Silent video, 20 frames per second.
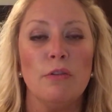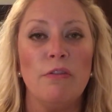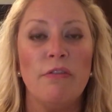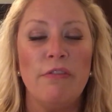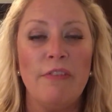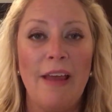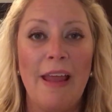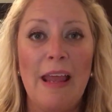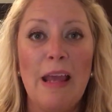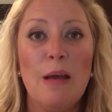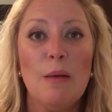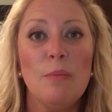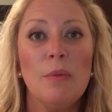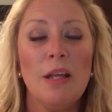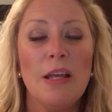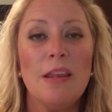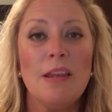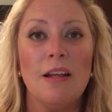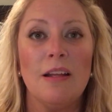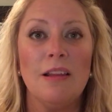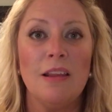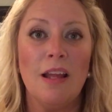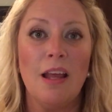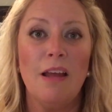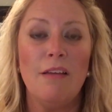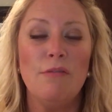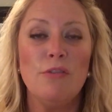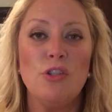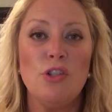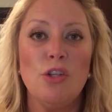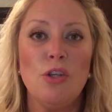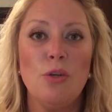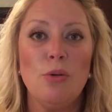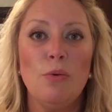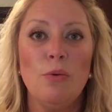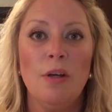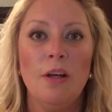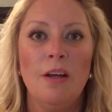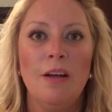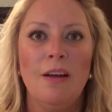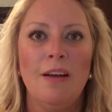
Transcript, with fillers: family that loves you.